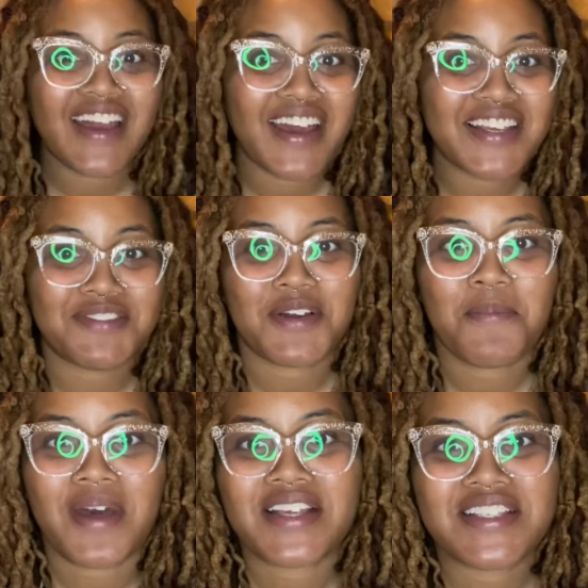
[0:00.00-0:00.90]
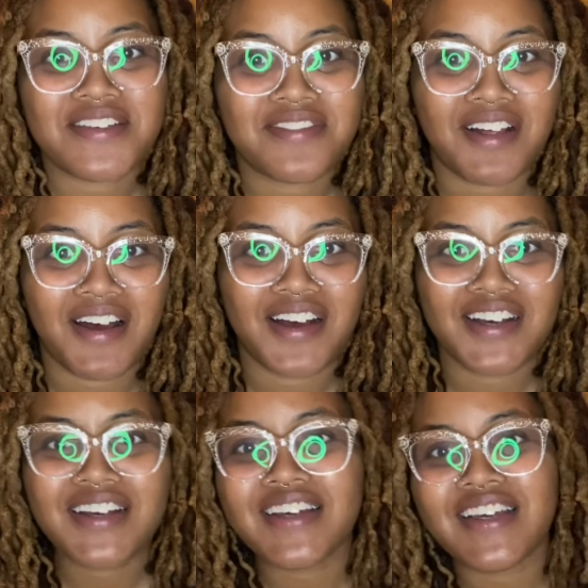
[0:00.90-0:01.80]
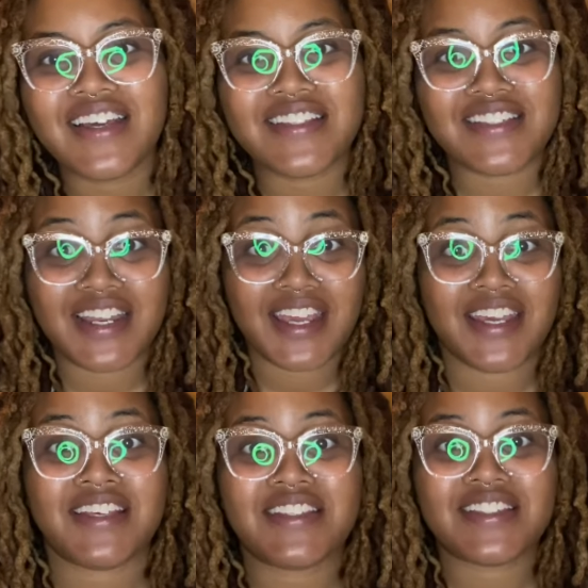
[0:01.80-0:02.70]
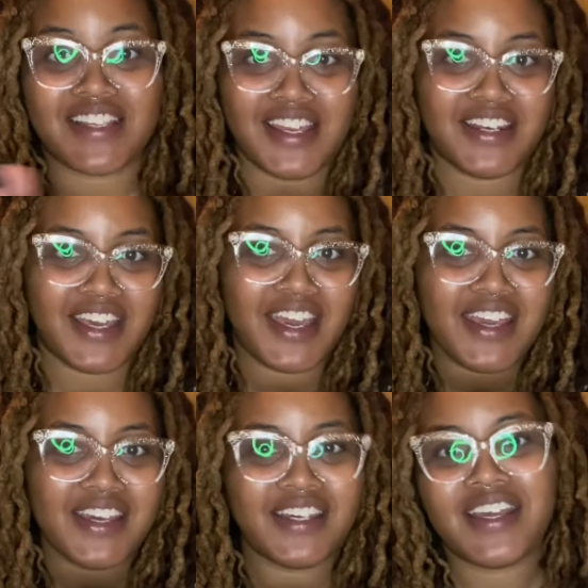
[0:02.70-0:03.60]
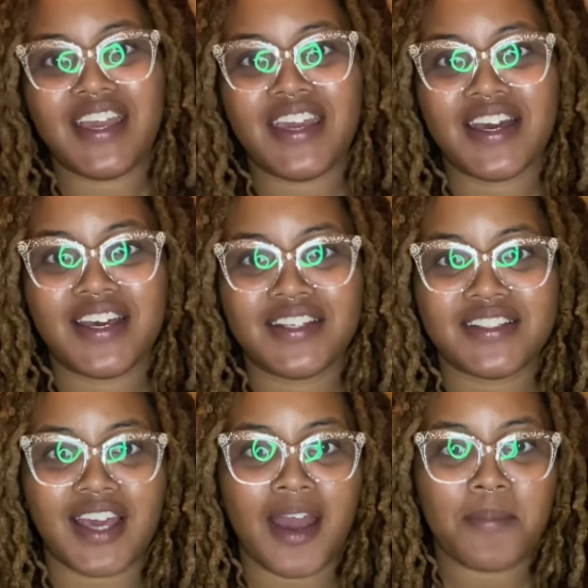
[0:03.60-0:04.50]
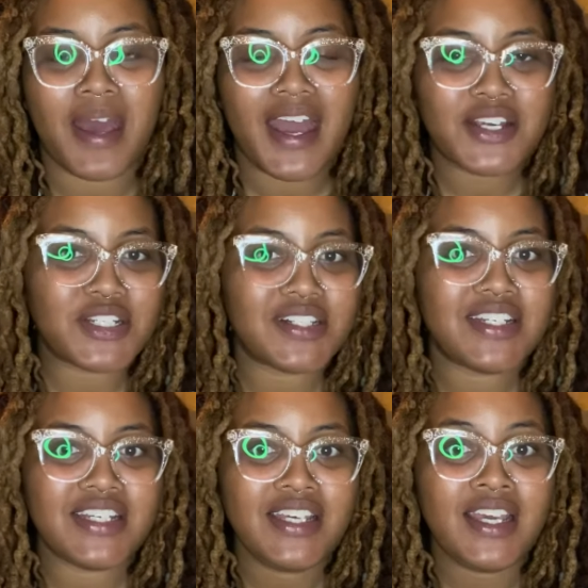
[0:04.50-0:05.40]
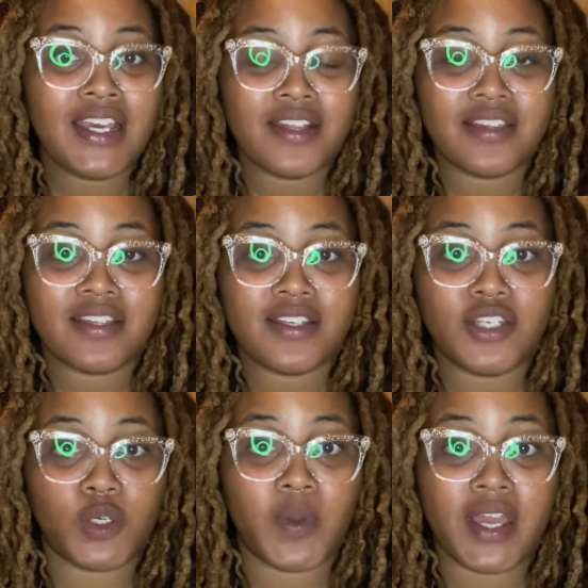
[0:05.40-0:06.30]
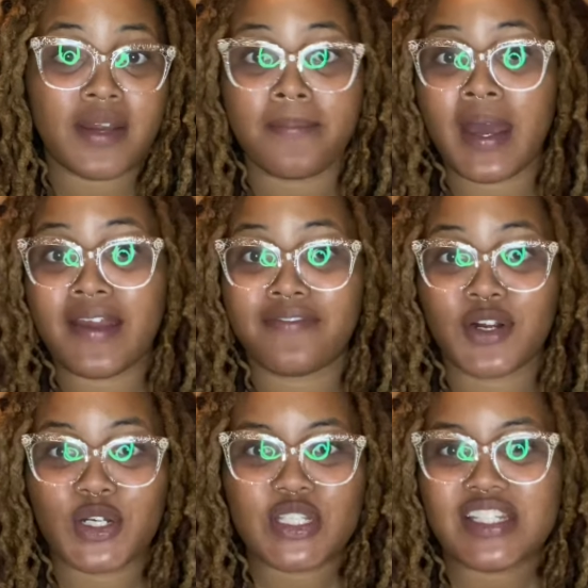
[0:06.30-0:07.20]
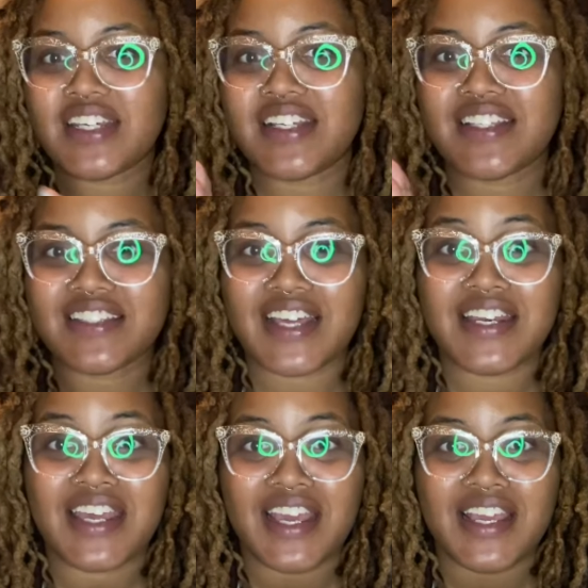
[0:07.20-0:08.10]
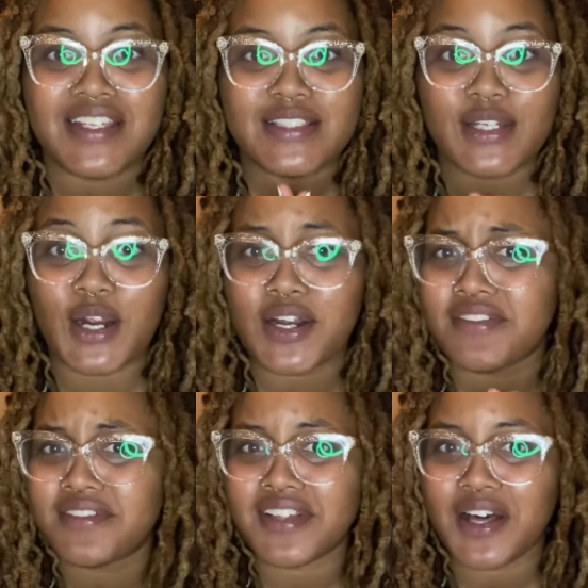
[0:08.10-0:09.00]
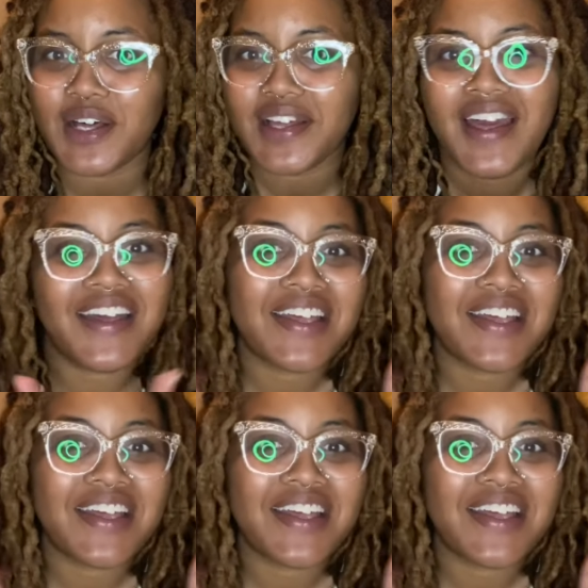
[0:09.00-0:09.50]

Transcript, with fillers: guys, welcome back to the vlog. Today is Sunday and I'm actually doing my first Sunday start of the vlog,